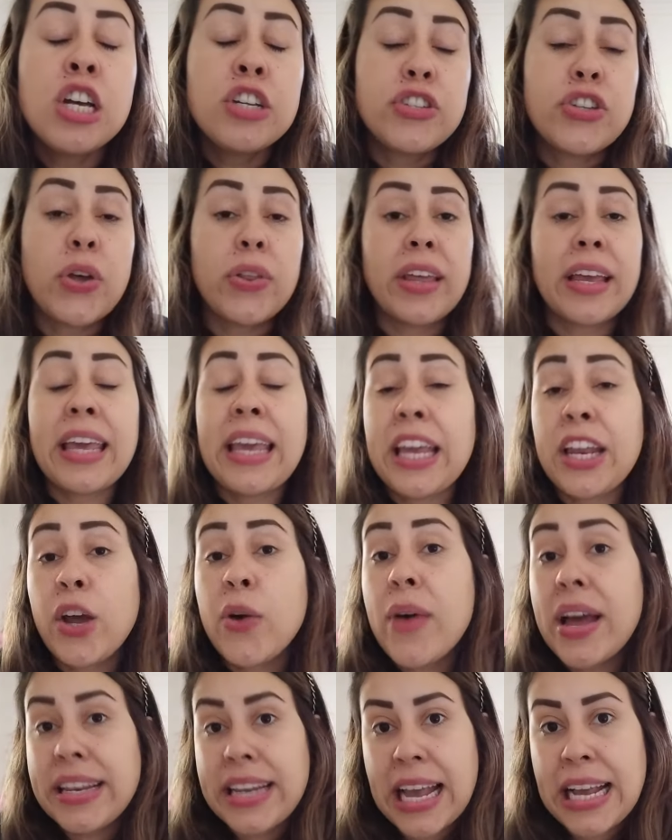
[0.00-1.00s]
So the
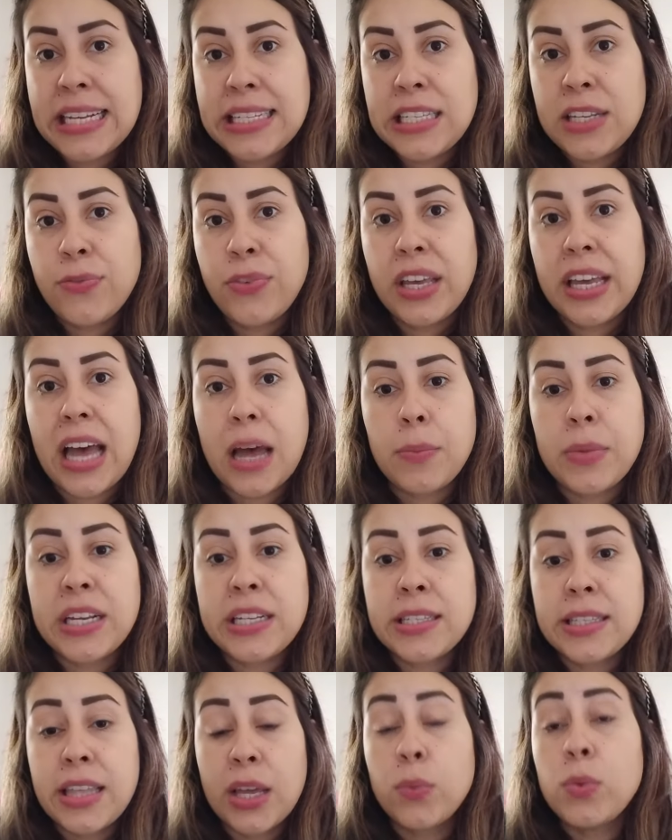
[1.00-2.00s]
keto and ACV
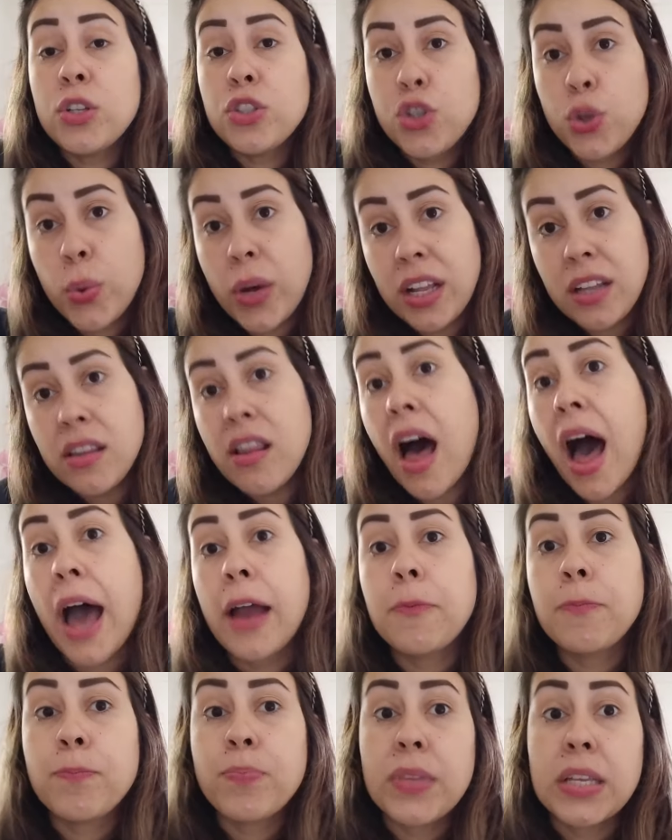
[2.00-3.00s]
gummies, they will do a
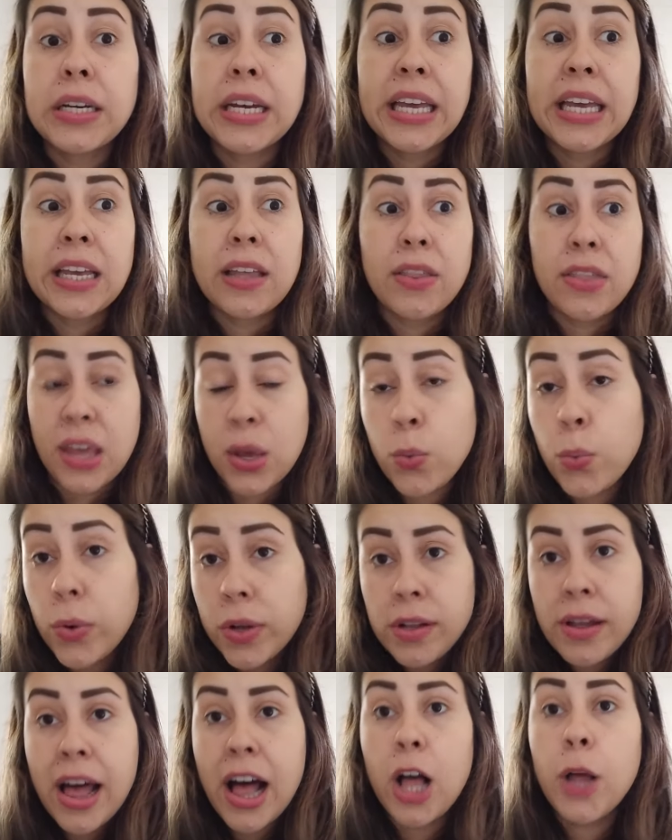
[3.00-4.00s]
lot. Like, they
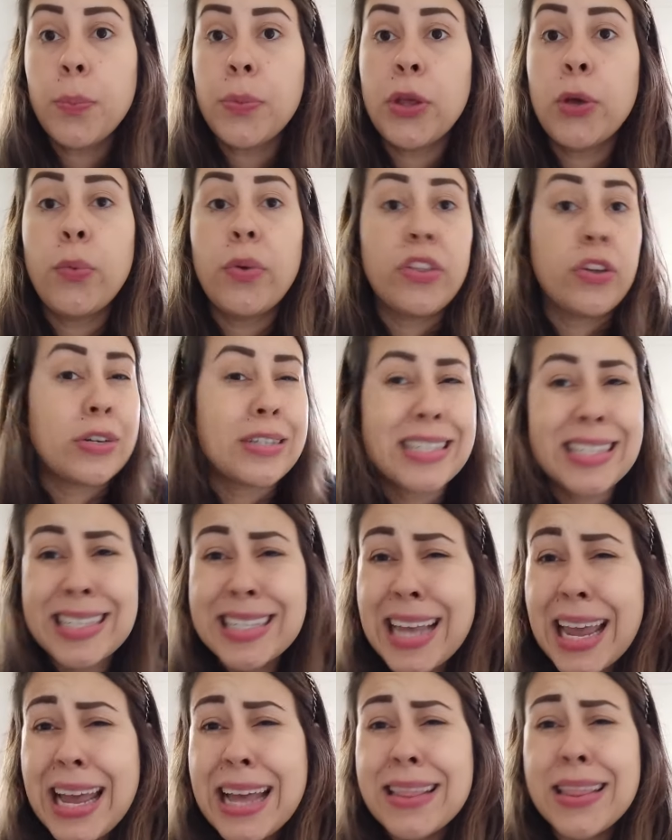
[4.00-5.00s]
will help you with your
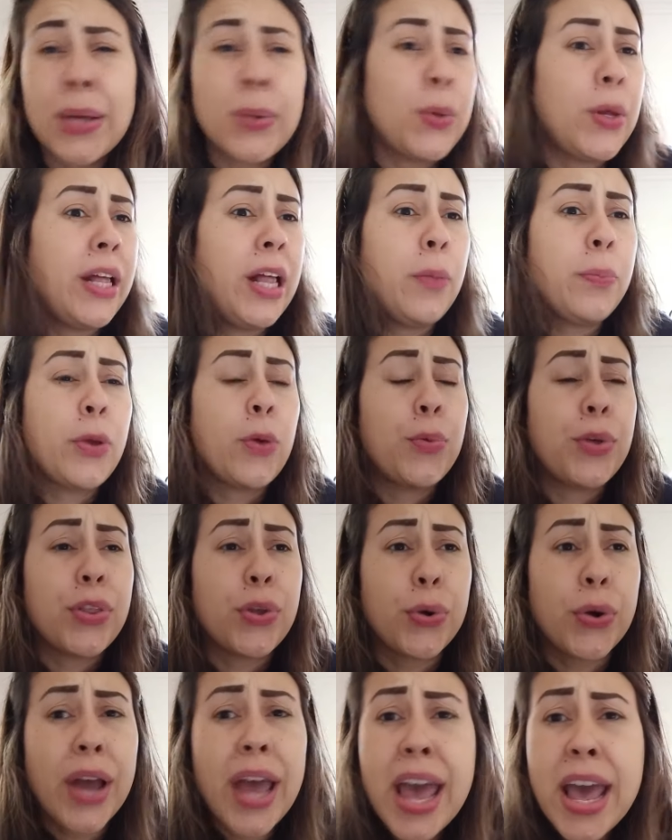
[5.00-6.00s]
skin, they will help you with
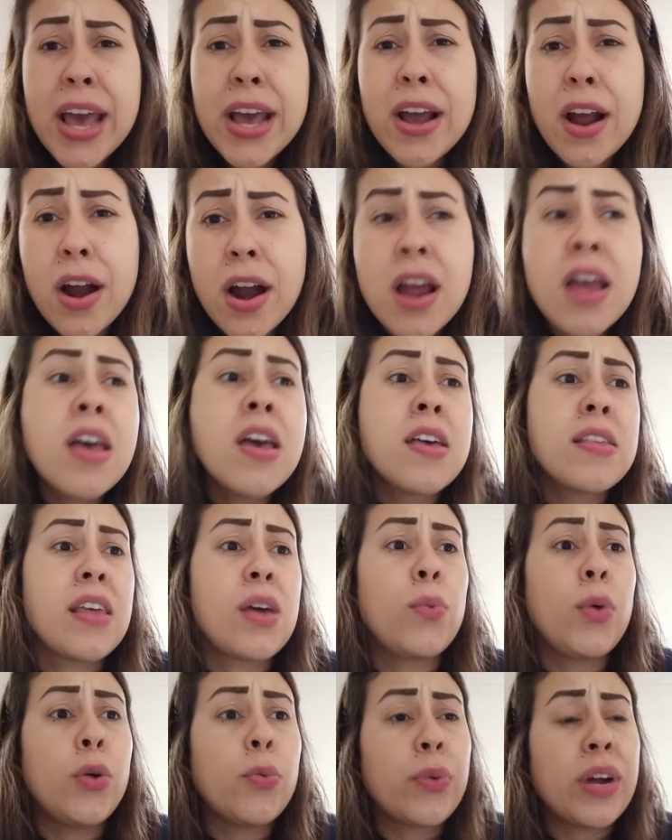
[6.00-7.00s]
your hair,
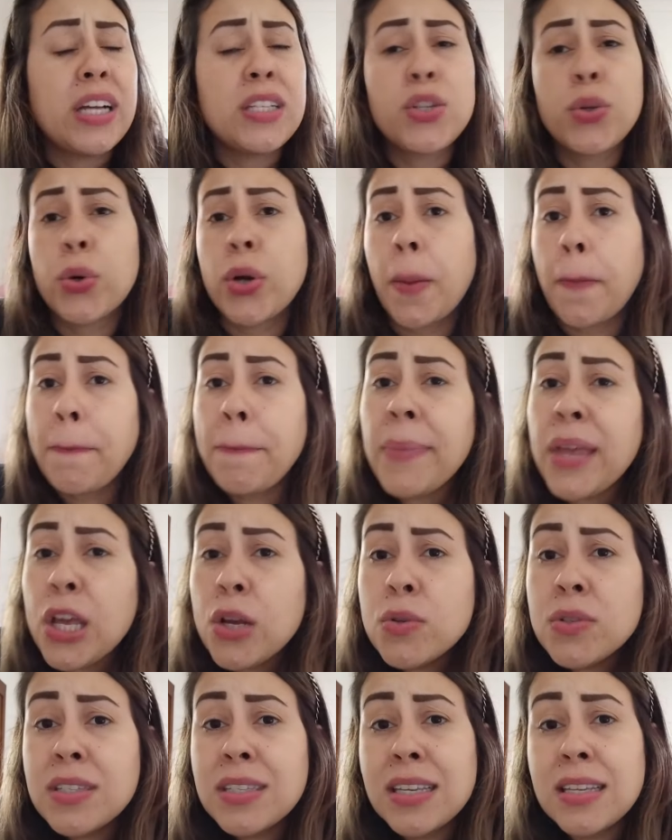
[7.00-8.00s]
they will raise your
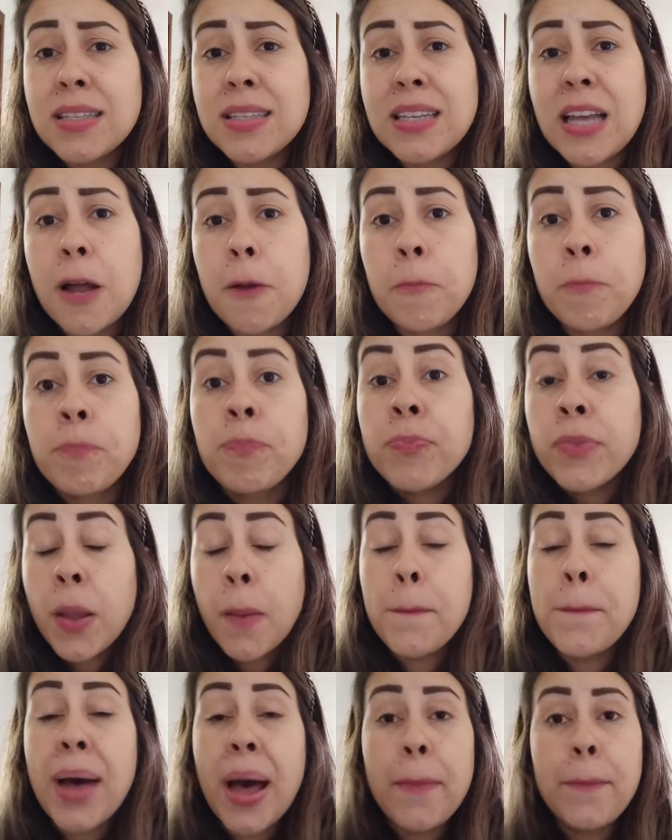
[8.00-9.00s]
immune system,
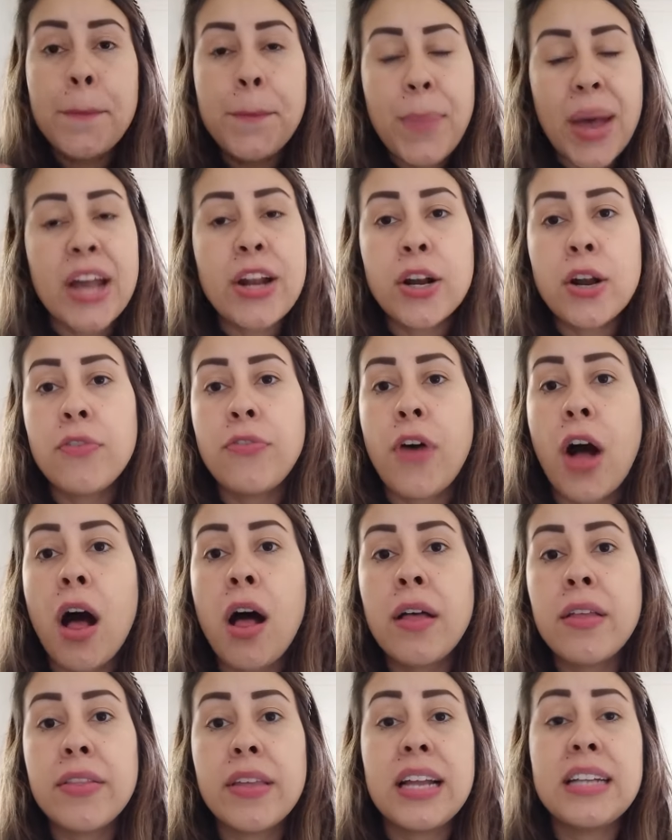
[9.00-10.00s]
but better of
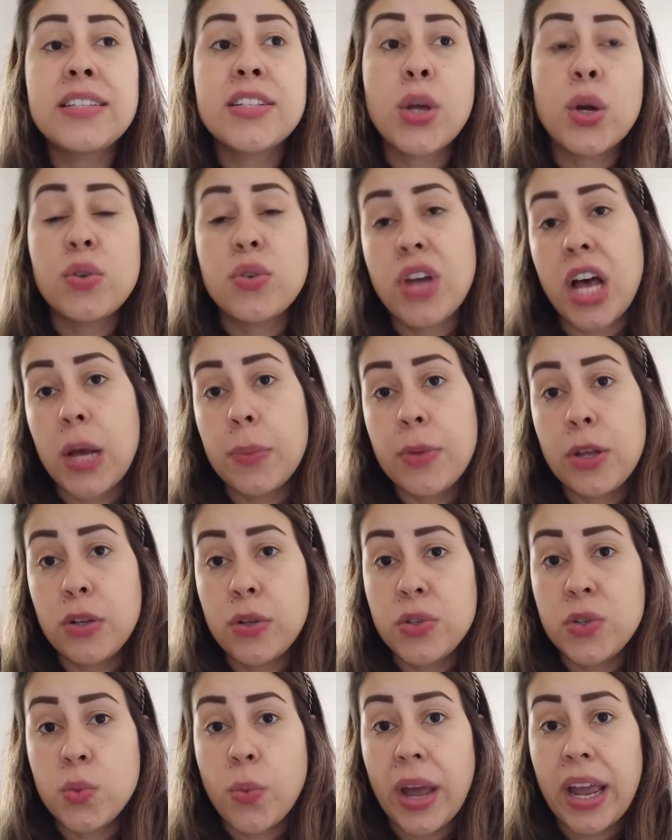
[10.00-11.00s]
all, it's going to help you
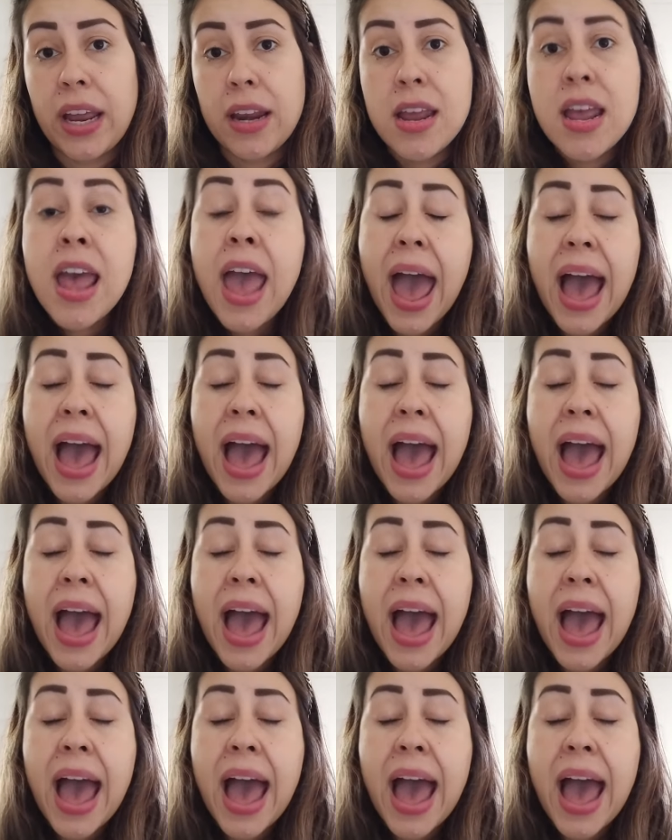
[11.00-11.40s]
lose weight.